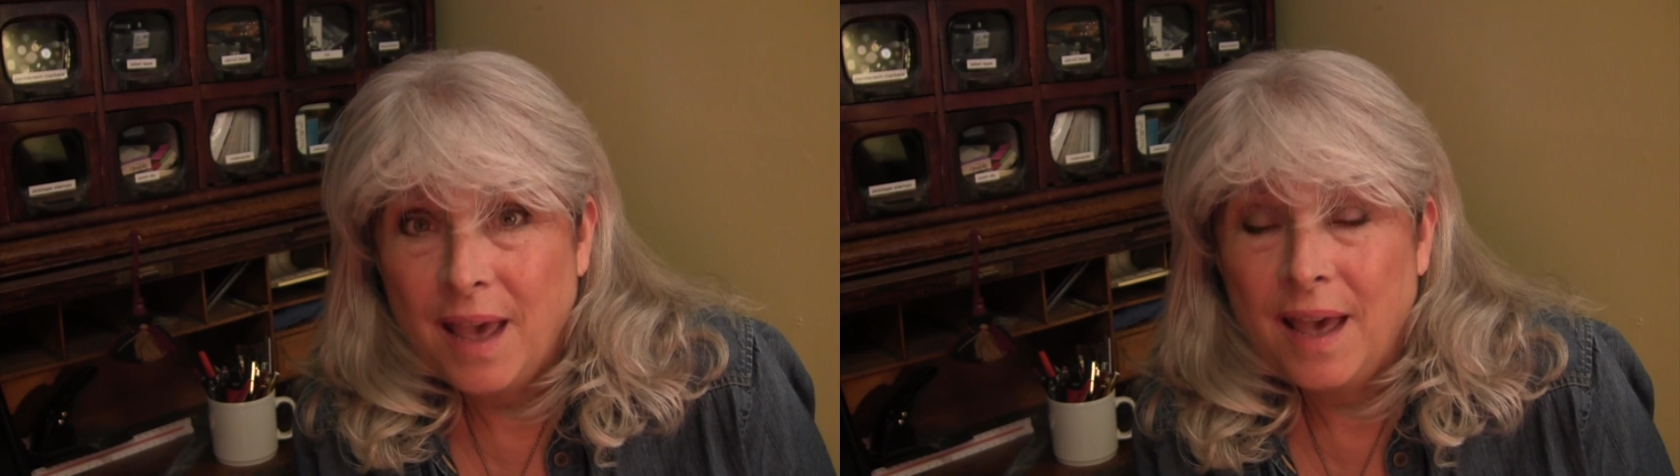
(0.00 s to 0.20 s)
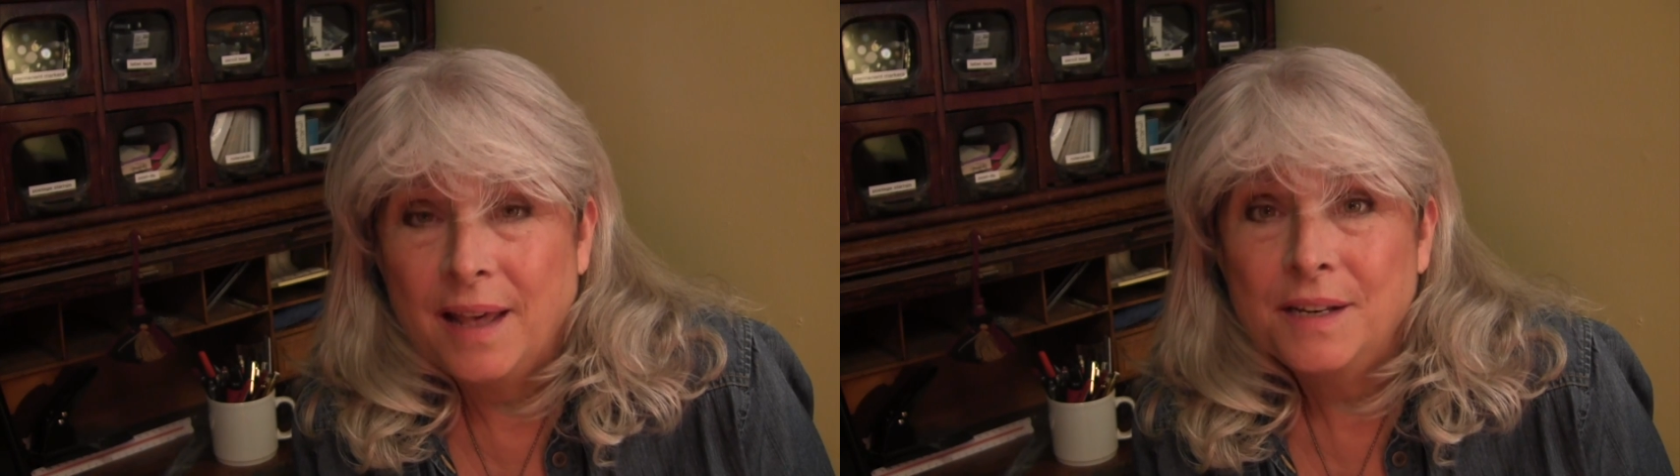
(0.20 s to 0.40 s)

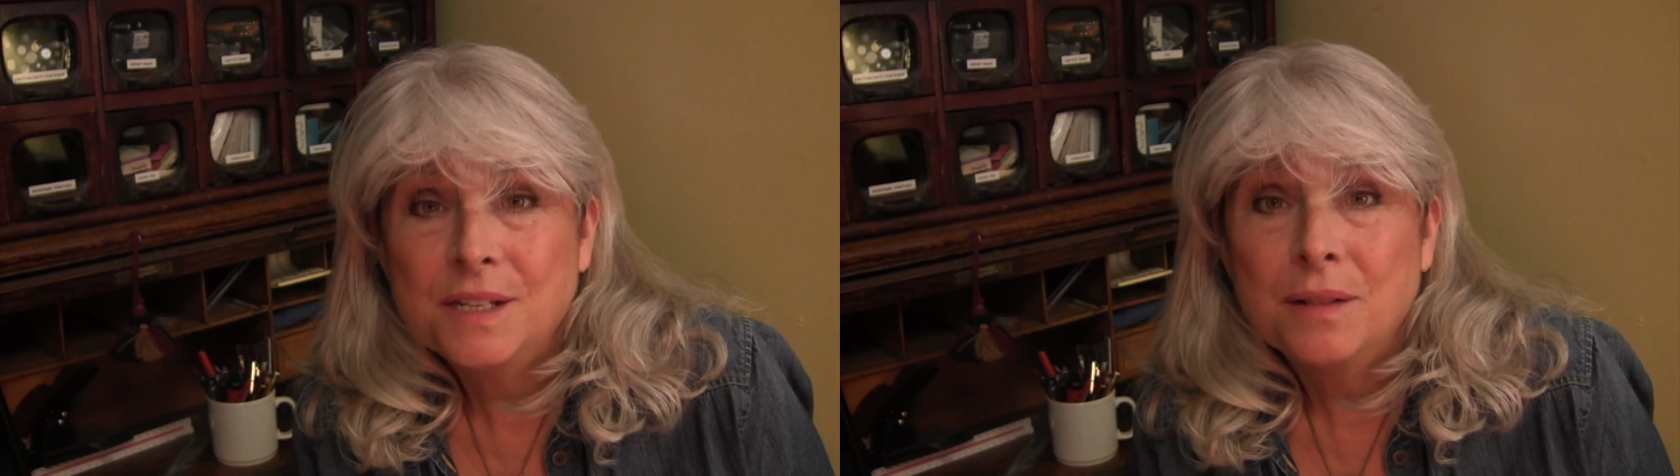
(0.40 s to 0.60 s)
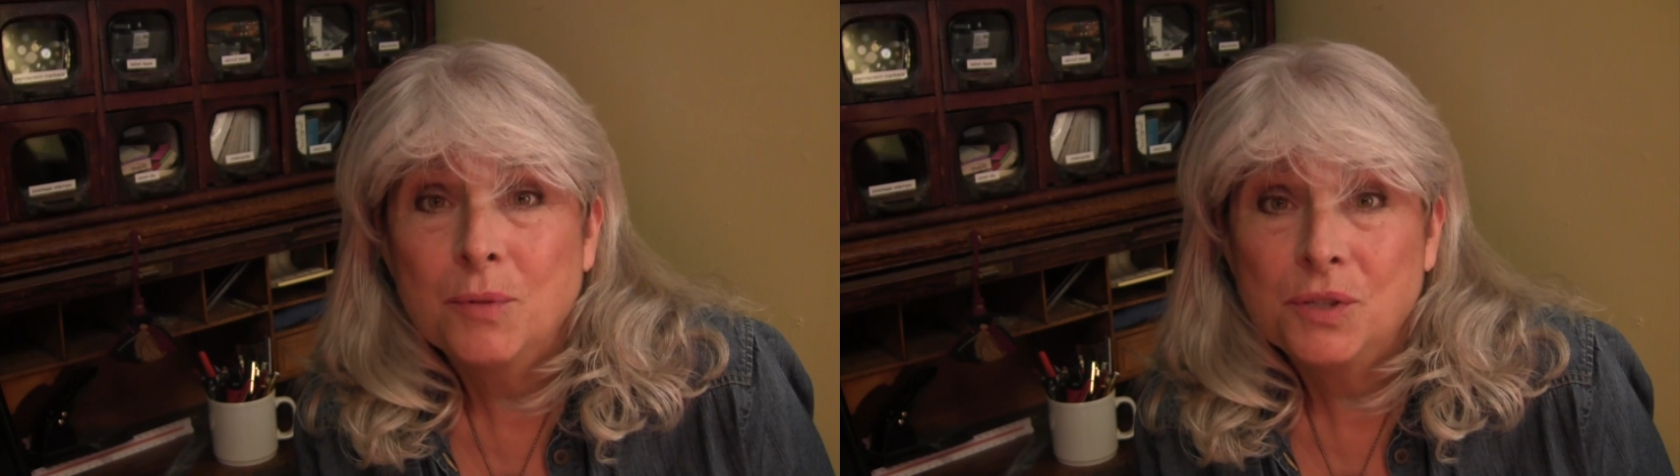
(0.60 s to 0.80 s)
And
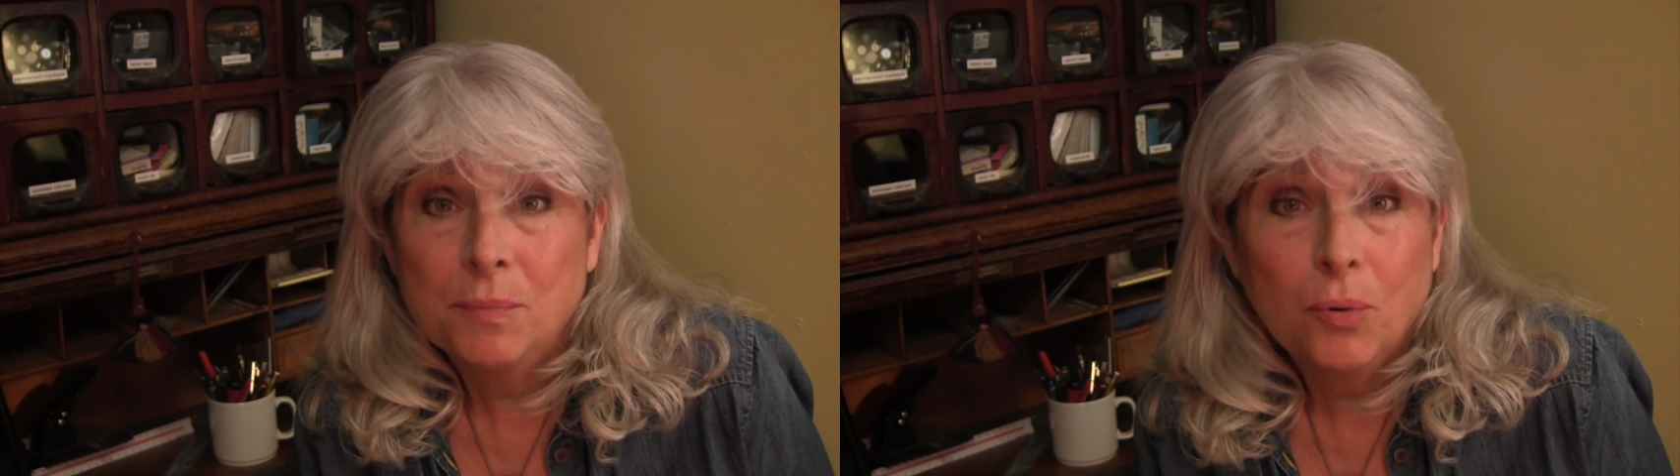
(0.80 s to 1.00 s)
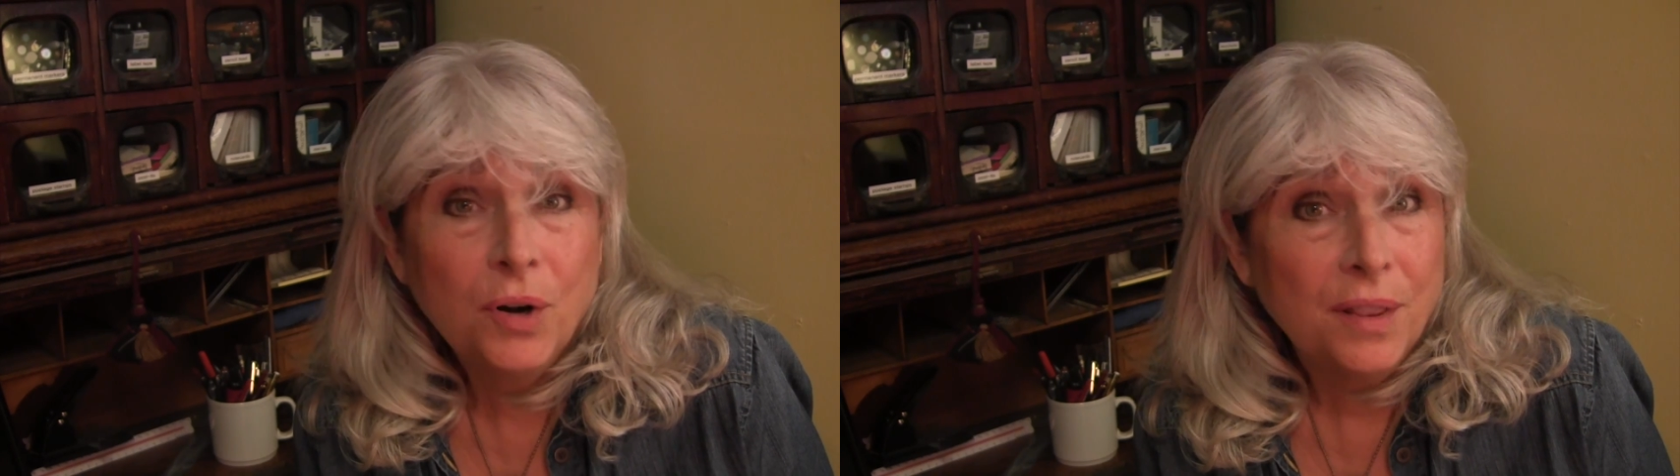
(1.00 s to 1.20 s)
the most
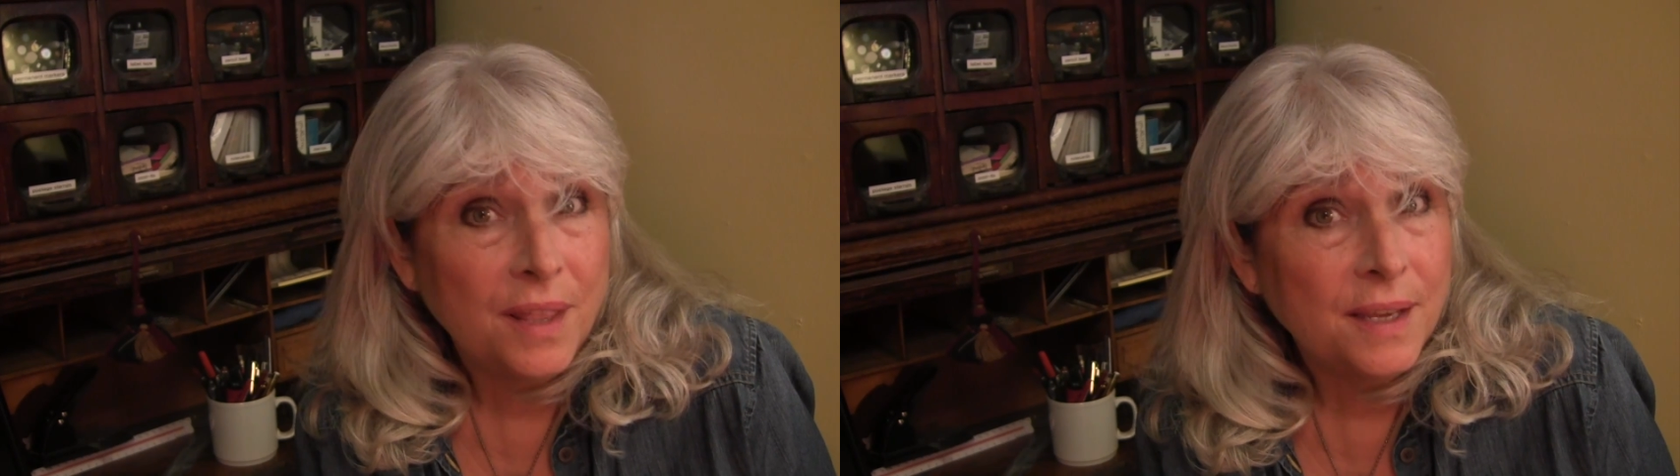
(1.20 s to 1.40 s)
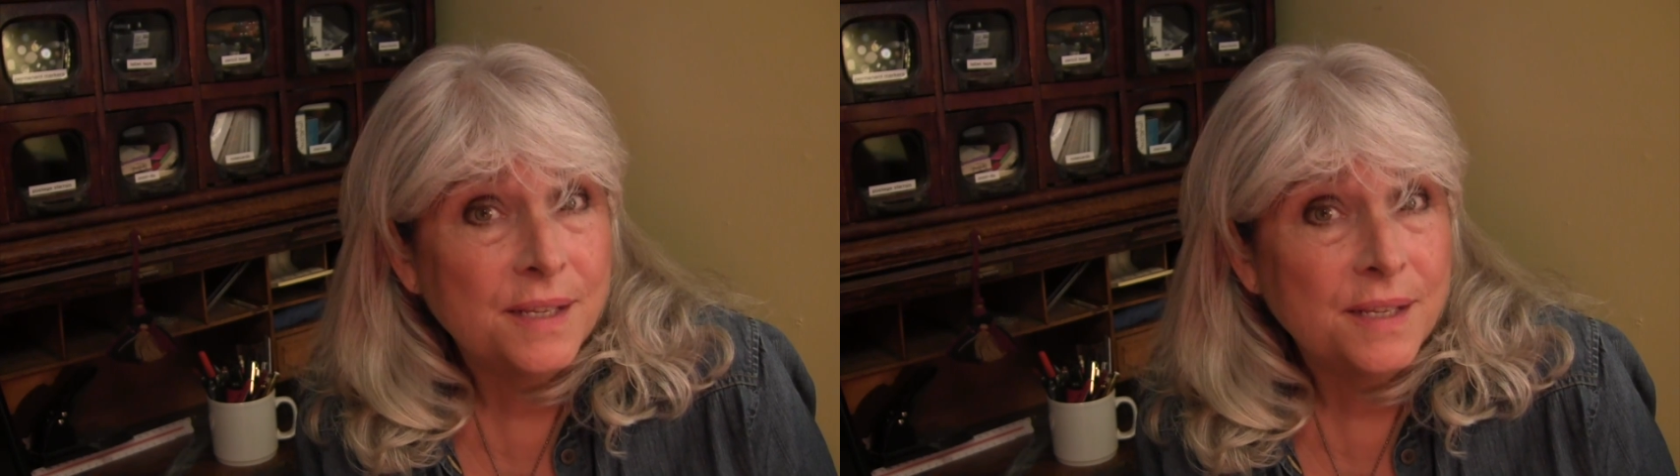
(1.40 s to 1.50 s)
important thing